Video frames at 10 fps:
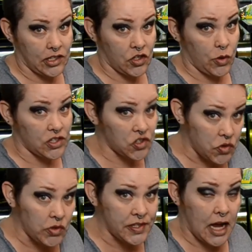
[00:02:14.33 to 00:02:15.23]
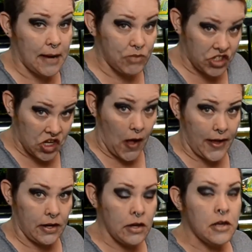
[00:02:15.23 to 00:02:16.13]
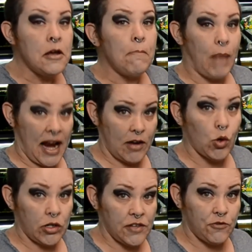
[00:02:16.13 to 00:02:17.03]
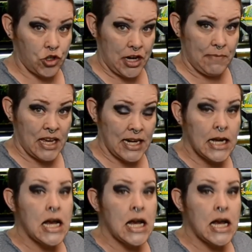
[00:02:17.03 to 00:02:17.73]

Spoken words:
So as soon as I'm done my course of treatment,